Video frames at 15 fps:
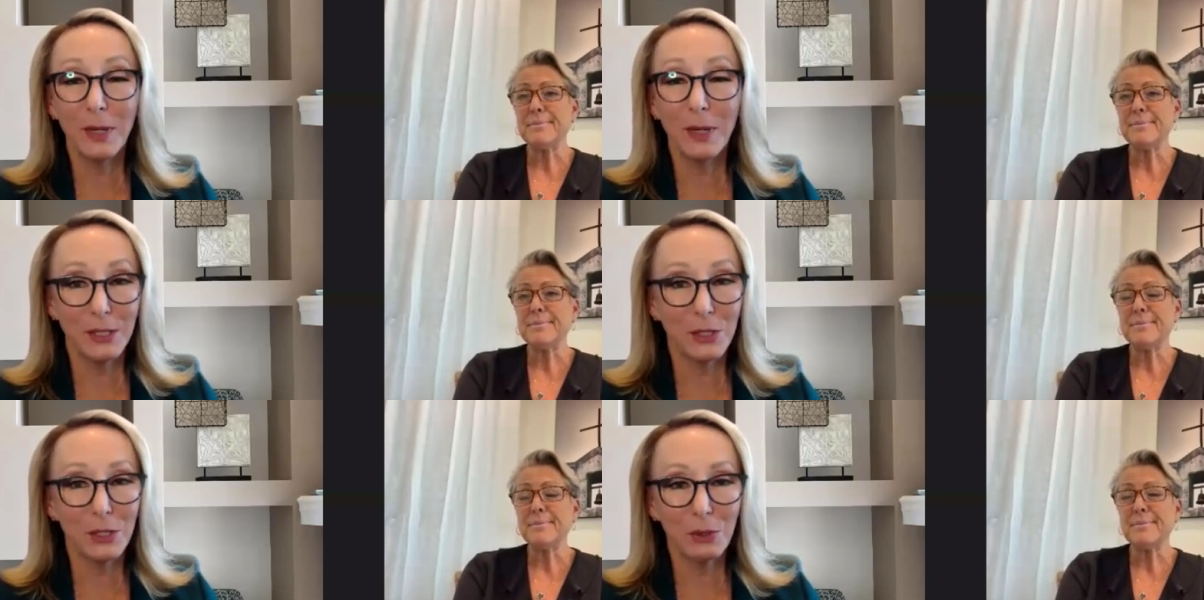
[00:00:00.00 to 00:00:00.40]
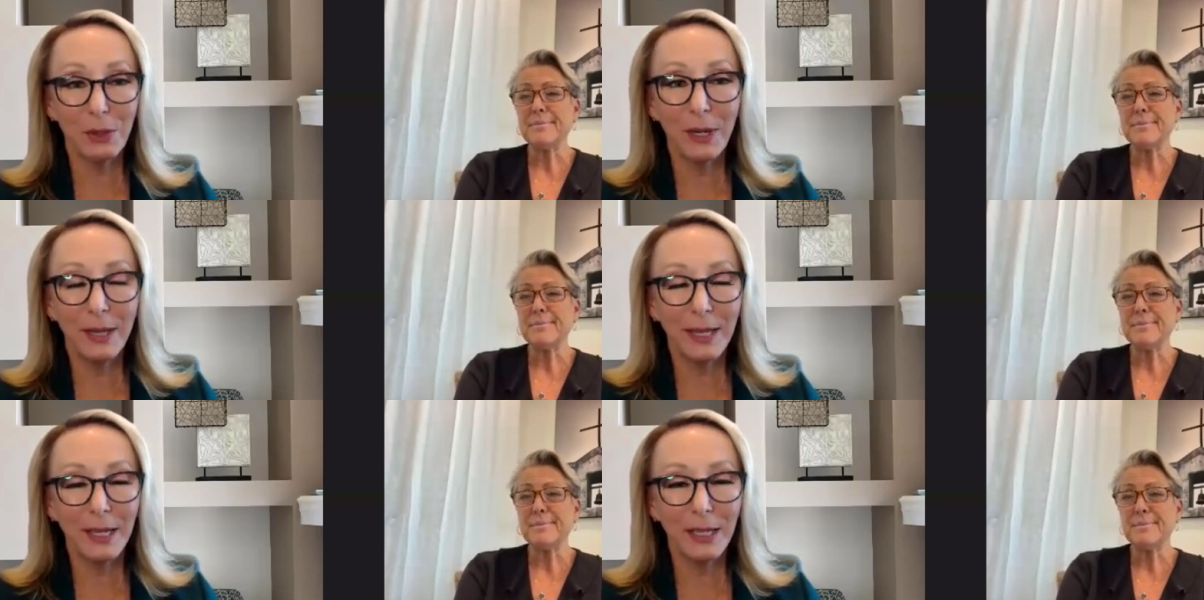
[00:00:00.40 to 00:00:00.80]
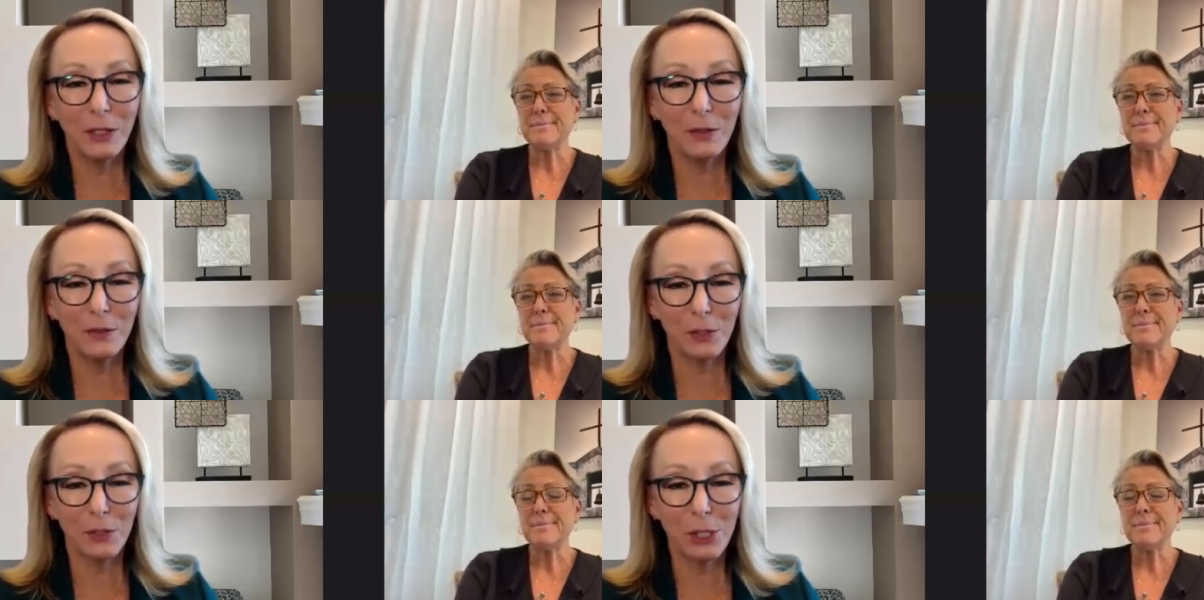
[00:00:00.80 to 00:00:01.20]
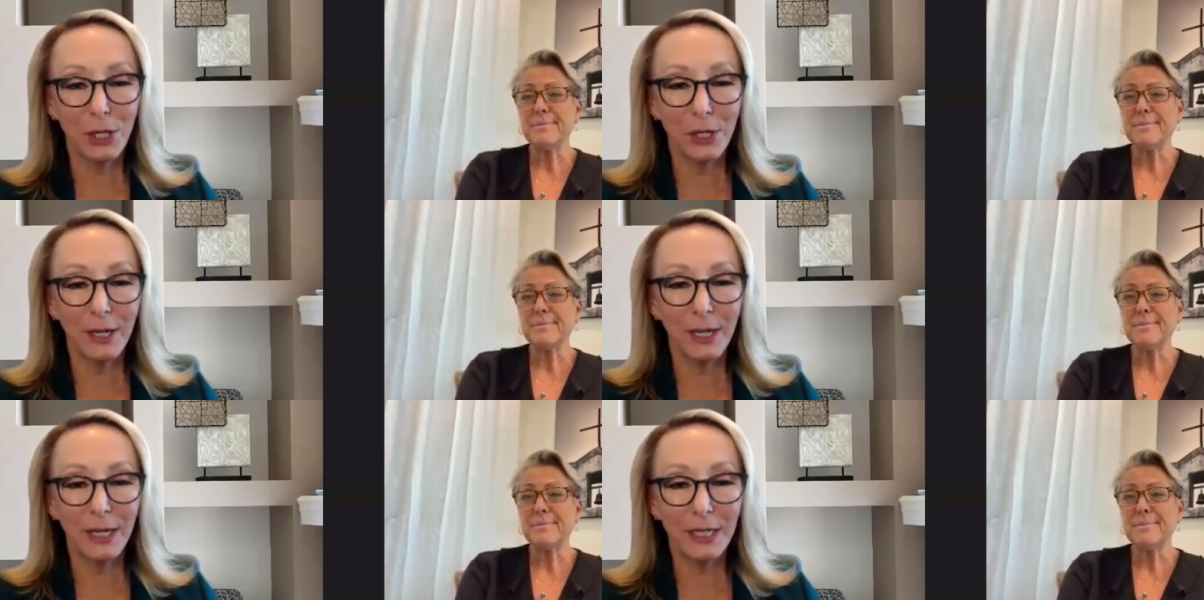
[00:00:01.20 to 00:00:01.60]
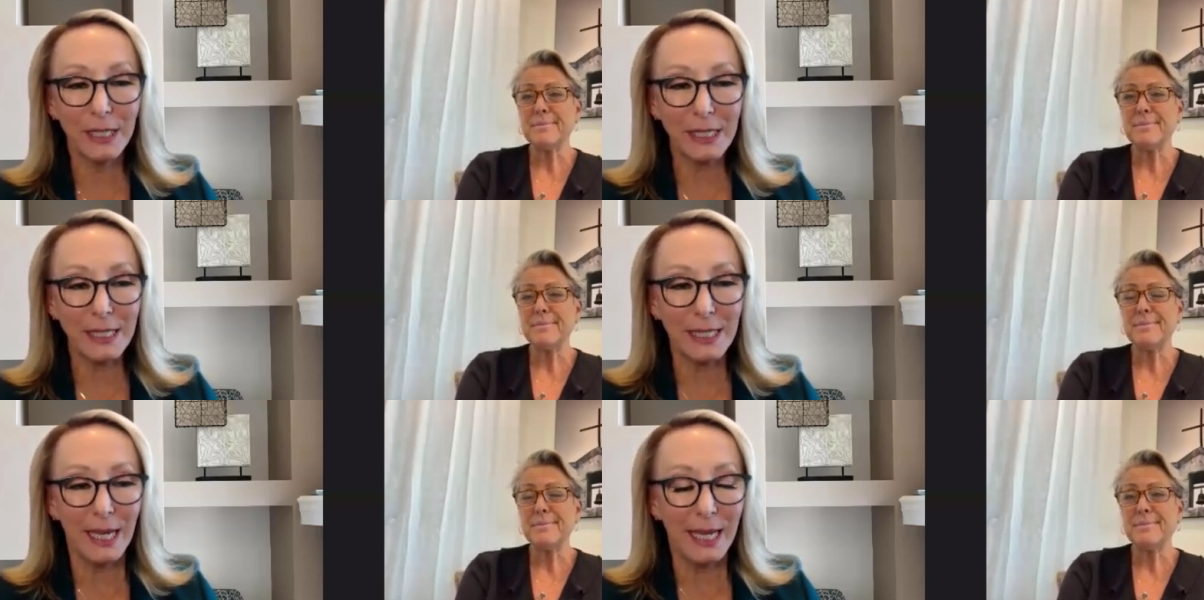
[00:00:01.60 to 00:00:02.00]
Speaker 1: a great story. Thank you for sharing
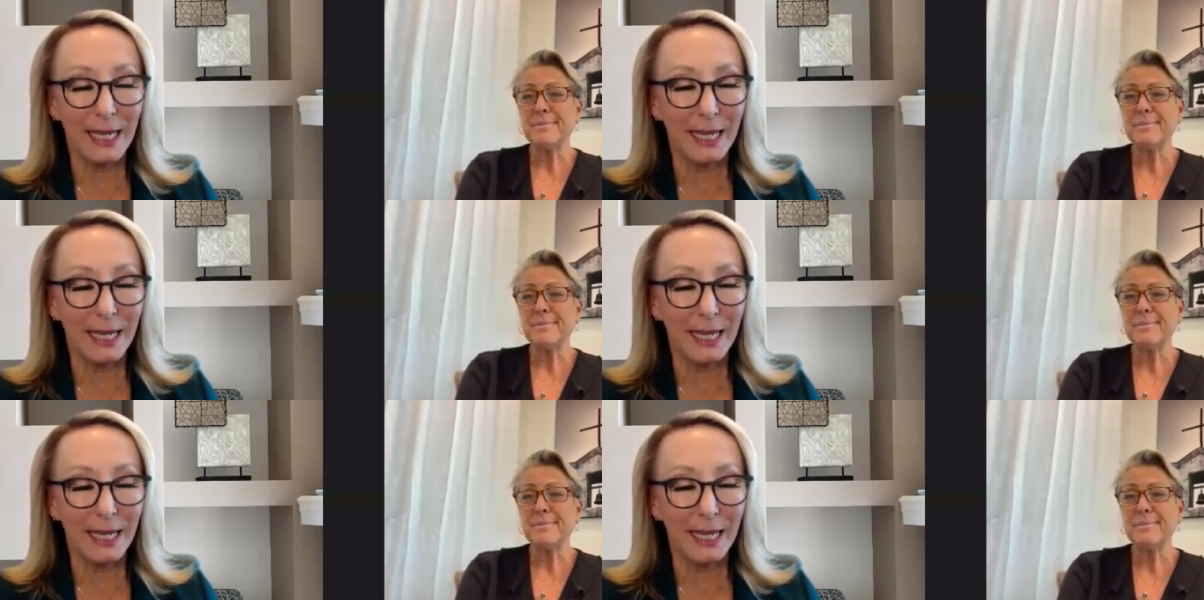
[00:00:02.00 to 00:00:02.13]
because